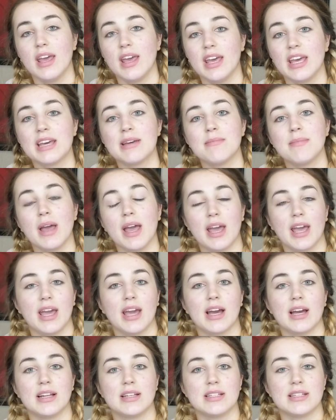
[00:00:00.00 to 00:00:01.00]
him
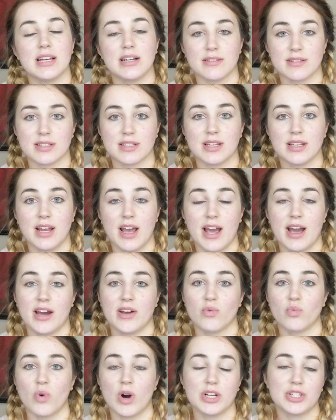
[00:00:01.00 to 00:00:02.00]
and Nelson
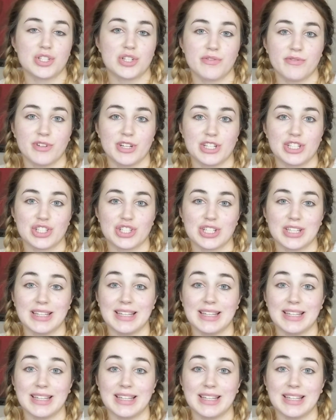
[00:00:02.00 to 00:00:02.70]
had watched Frisch